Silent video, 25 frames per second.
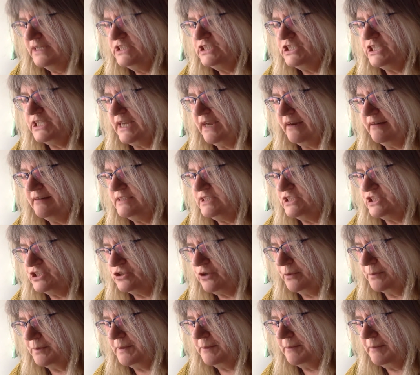She carried a
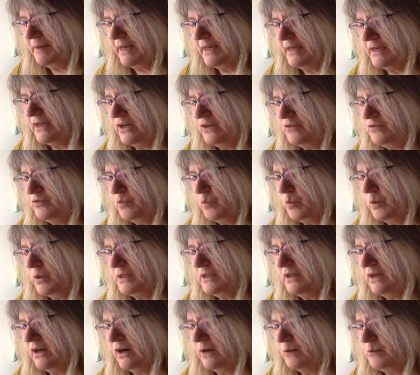shopping bag over
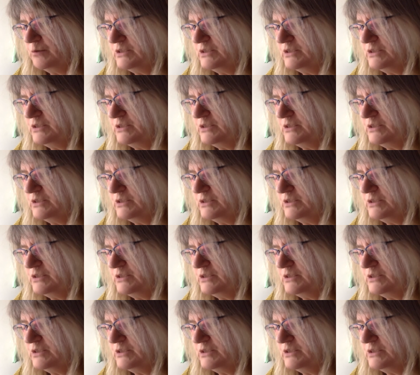one arm,